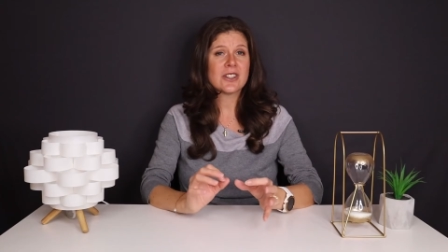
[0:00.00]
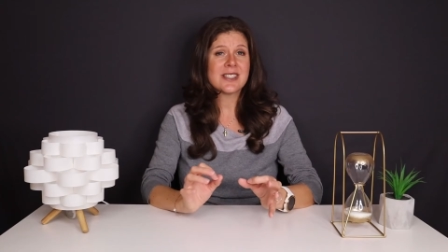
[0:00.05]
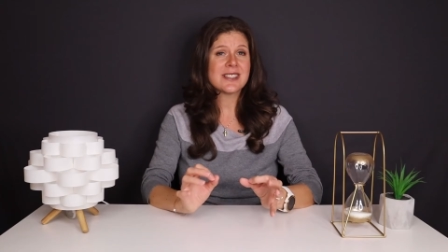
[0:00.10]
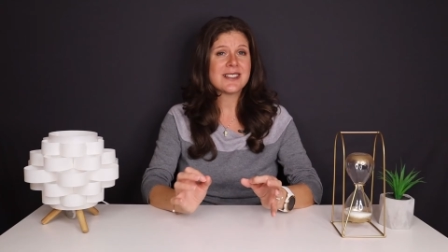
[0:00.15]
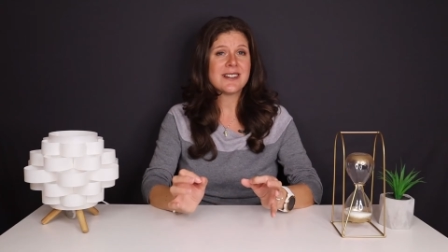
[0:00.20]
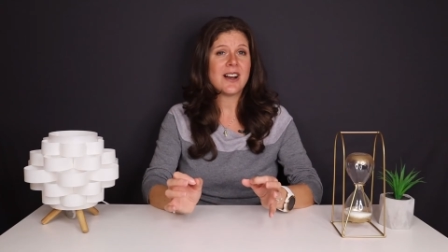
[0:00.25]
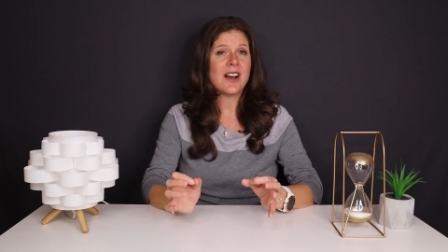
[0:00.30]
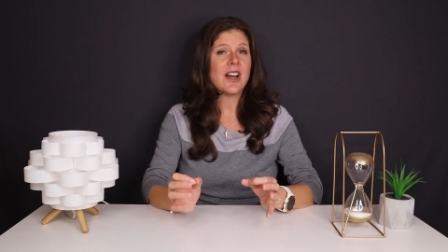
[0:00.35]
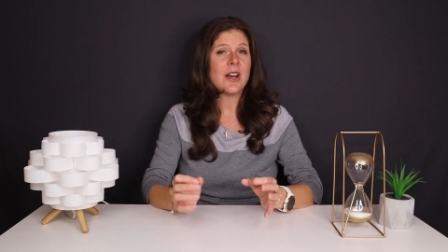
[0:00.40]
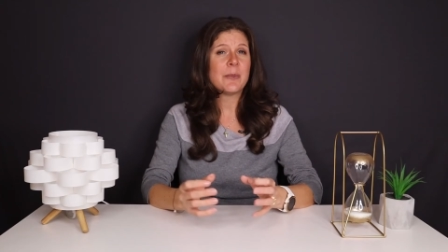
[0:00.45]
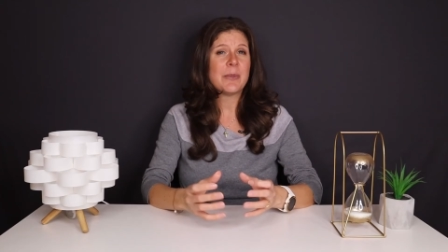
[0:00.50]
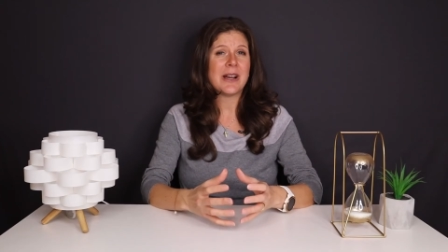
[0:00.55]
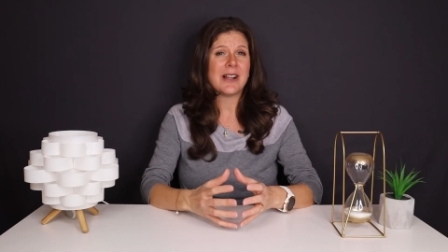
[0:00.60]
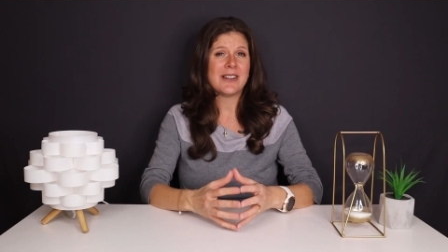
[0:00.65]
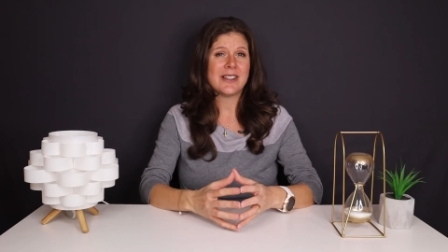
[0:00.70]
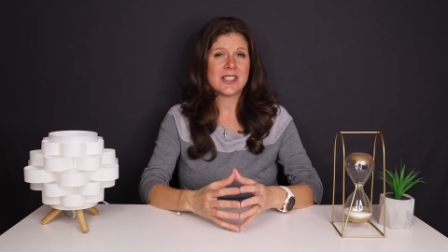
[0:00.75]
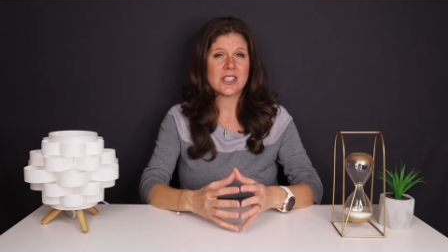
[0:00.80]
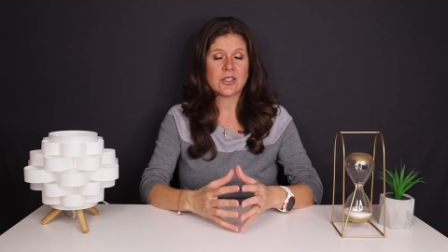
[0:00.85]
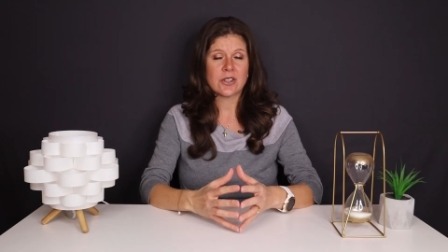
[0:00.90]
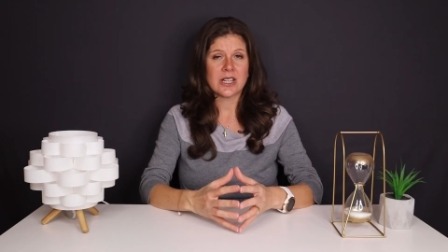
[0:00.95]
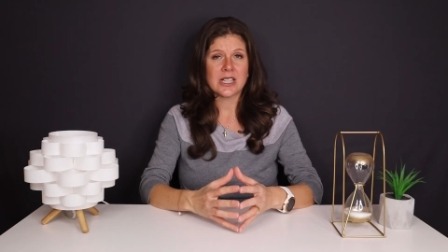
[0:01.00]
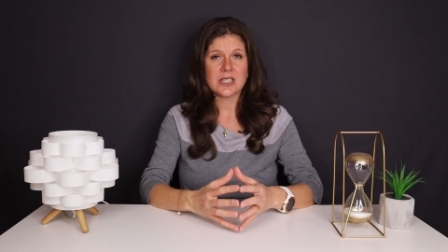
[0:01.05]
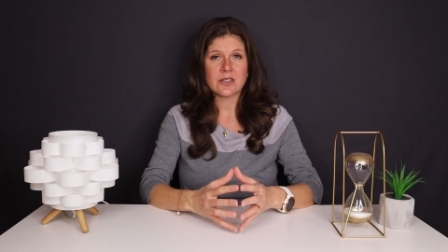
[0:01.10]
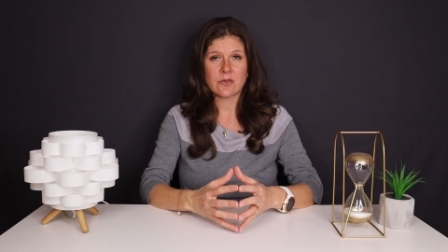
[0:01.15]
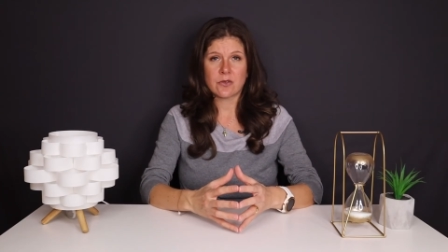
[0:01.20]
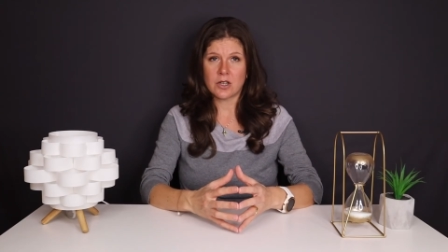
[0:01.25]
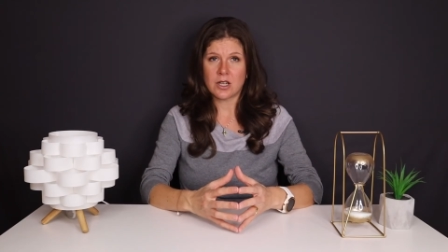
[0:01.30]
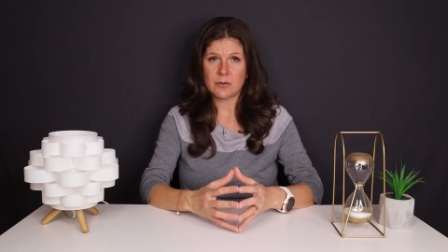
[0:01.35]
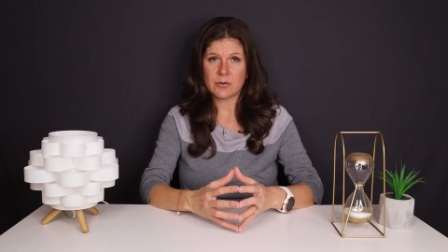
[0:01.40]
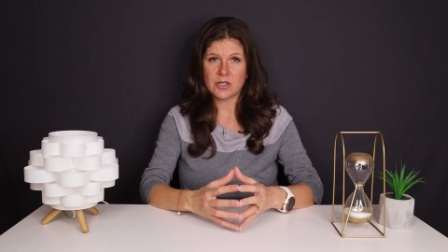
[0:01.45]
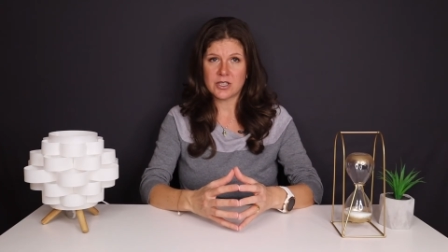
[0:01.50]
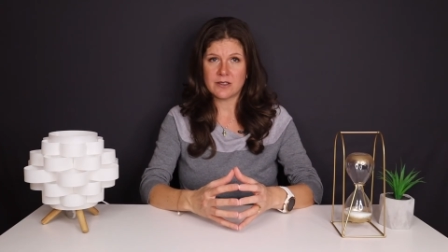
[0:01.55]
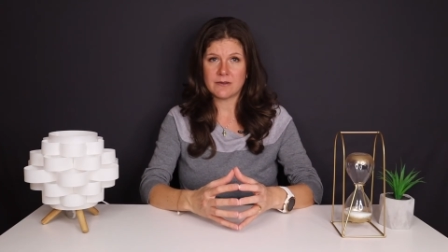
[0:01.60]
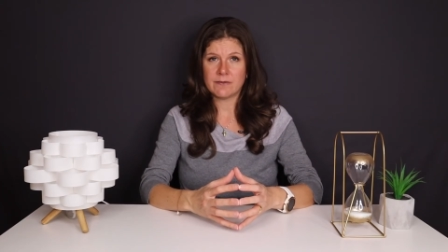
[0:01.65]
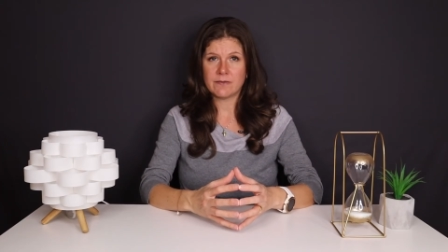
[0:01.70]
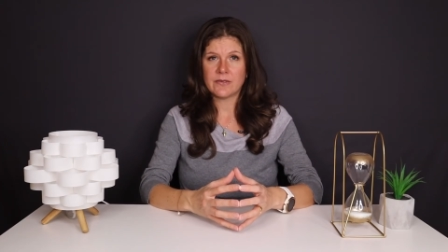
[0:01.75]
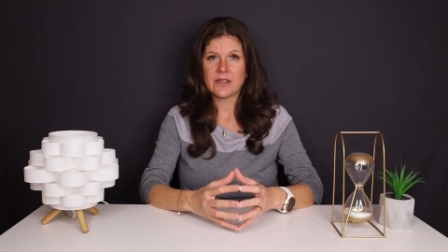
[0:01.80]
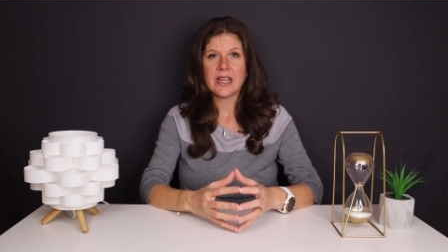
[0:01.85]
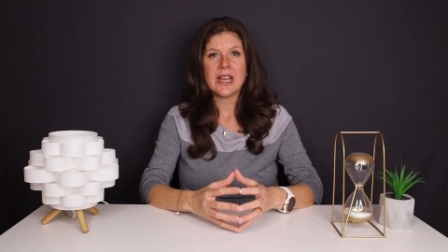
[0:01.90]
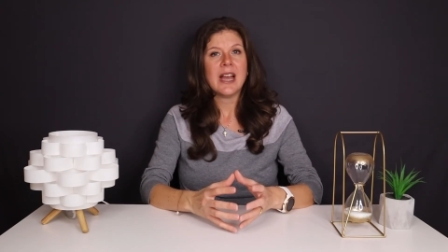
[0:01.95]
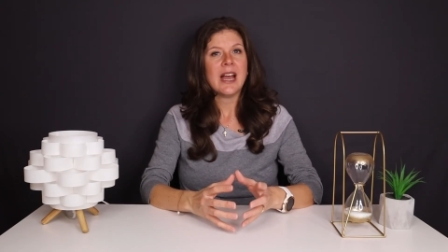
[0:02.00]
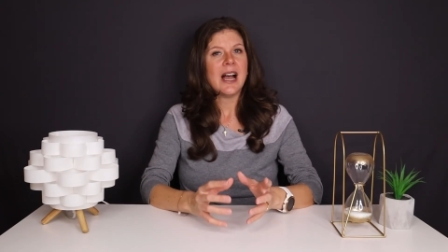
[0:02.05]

is not a balance transfer option.